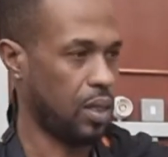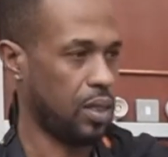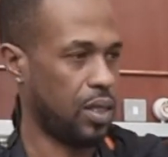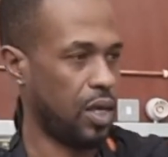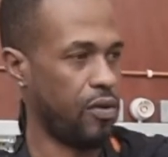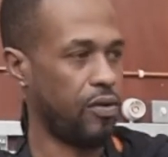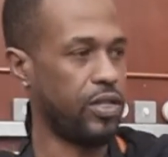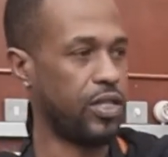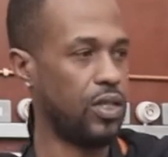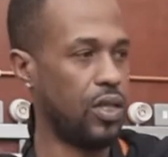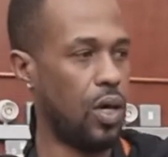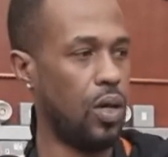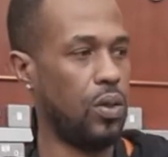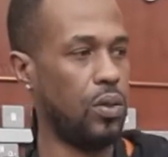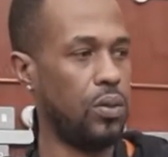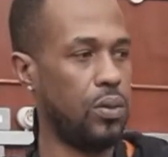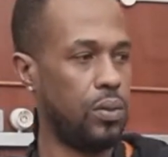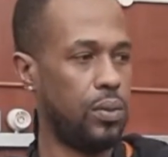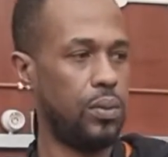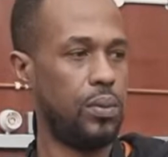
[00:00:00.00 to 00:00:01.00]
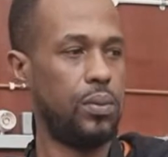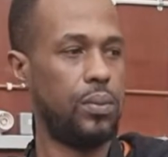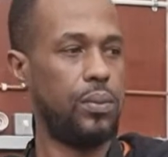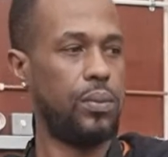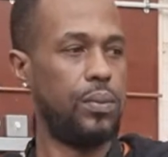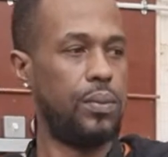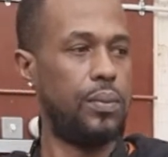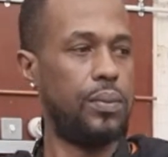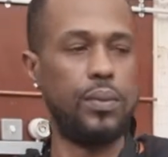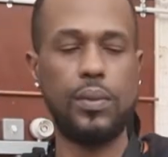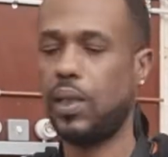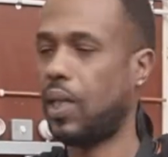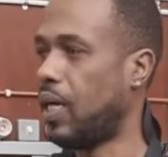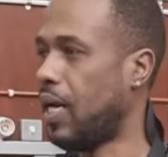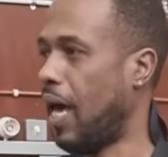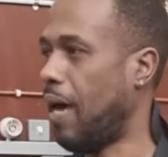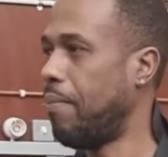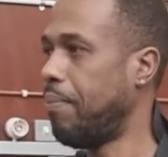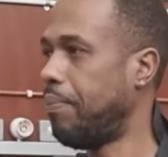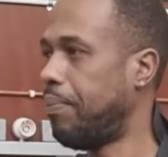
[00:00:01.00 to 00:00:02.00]
there is no
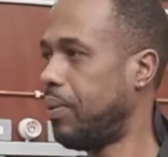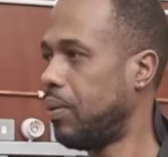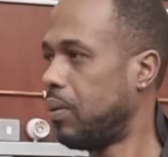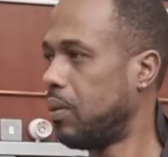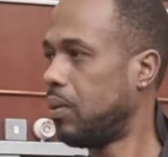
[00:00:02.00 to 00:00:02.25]
lamp